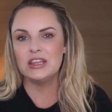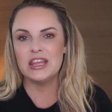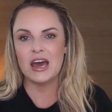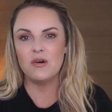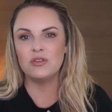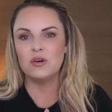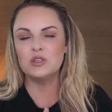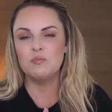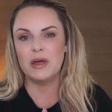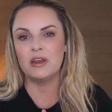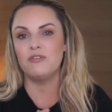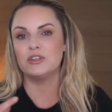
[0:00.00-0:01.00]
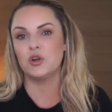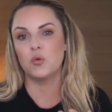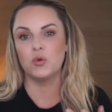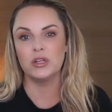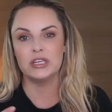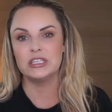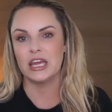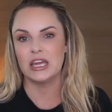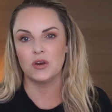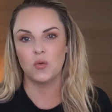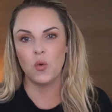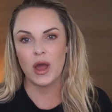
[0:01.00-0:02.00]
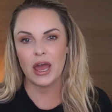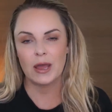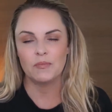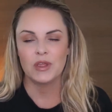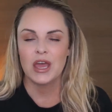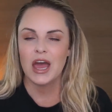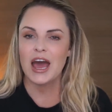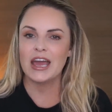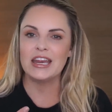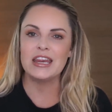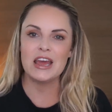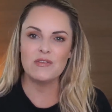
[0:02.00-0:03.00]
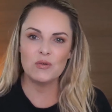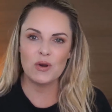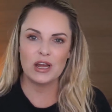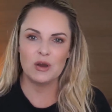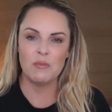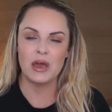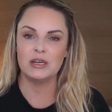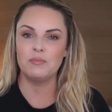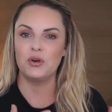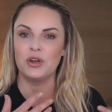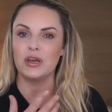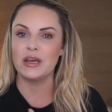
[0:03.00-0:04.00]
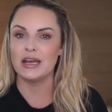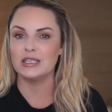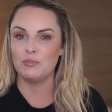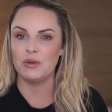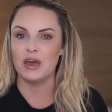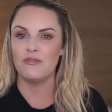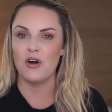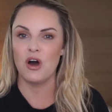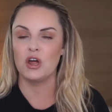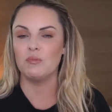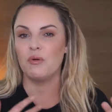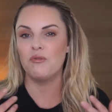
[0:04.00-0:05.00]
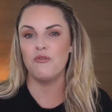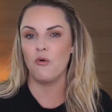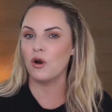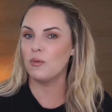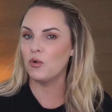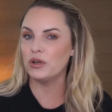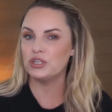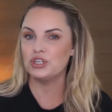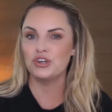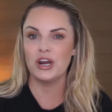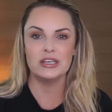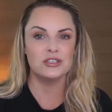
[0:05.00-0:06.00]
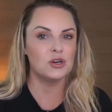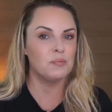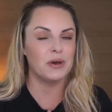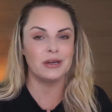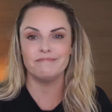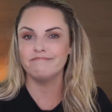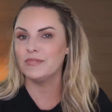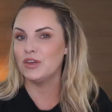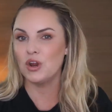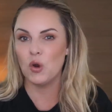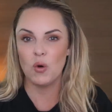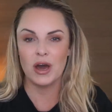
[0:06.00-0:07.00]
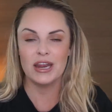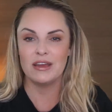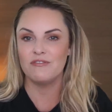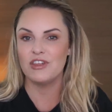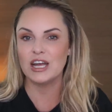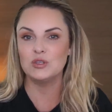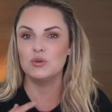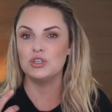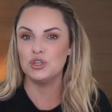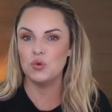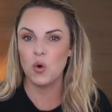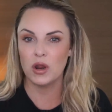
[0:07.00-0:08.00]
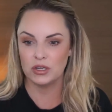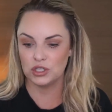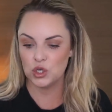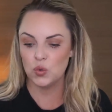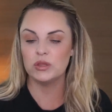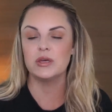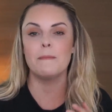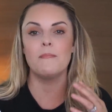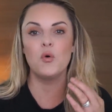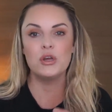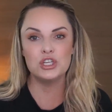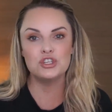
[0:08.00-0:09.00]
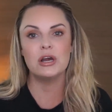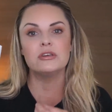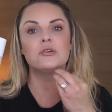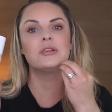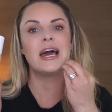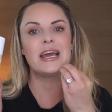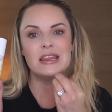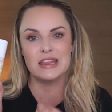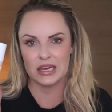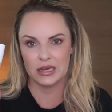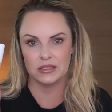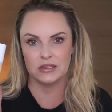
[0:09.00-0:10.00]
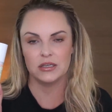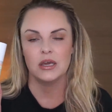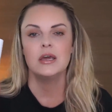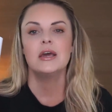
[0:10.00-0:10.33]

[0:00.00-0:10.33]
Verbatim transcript: that, those benefits are really taken away. I never recommend putting an SPF on before a moisturizer, but you know what? If that's what you want to do with a moisturizer like this,